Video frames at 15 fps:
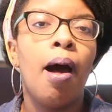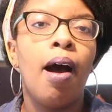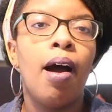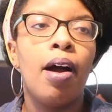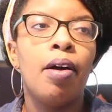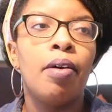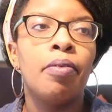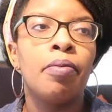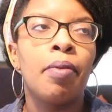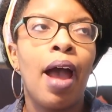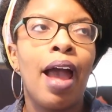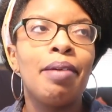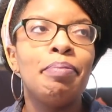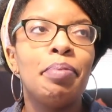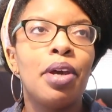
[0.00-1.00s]

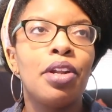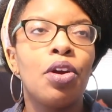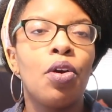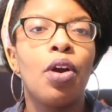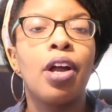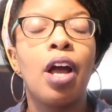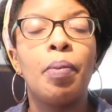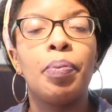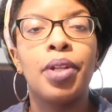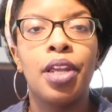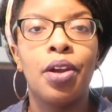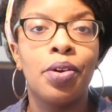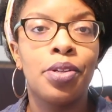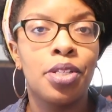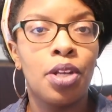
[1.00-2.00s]
I met her a couple of
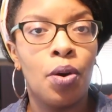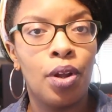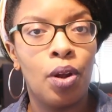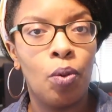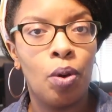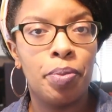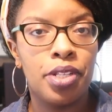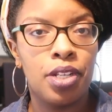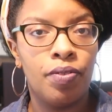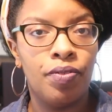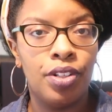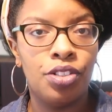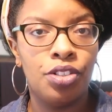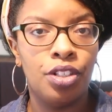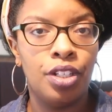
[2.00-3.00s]
years ago at a women's
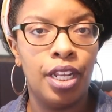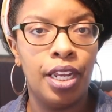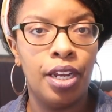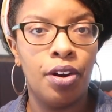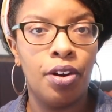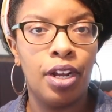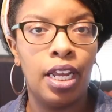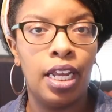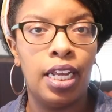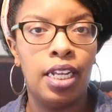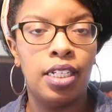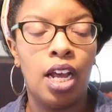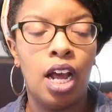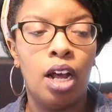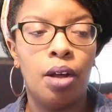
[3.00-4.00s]
convention here
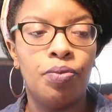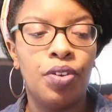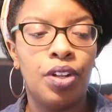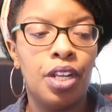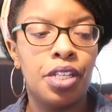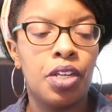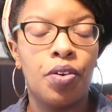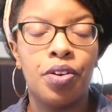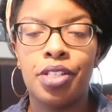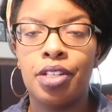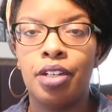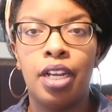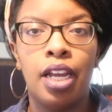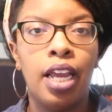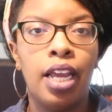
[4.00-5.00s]
in Phoenix, Arizona,